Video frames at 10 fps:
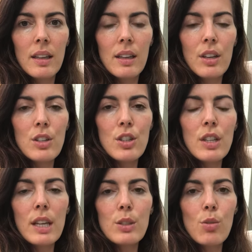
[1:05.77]
could you
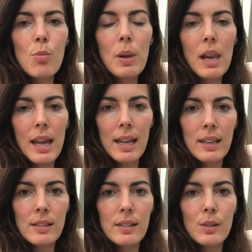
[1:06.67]
get to a
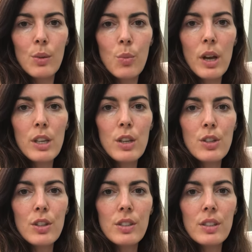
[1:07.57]
place where you
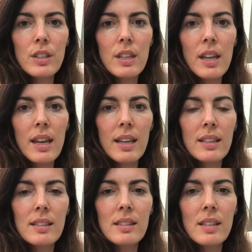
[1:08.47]
just
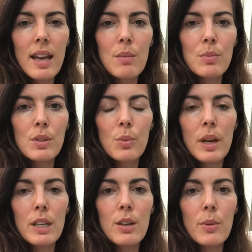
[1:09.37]
accept
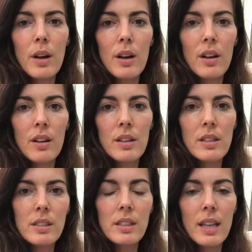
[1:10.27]
where you are
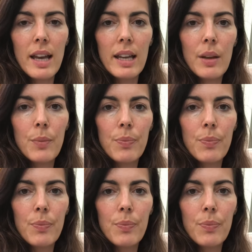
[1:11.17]
today?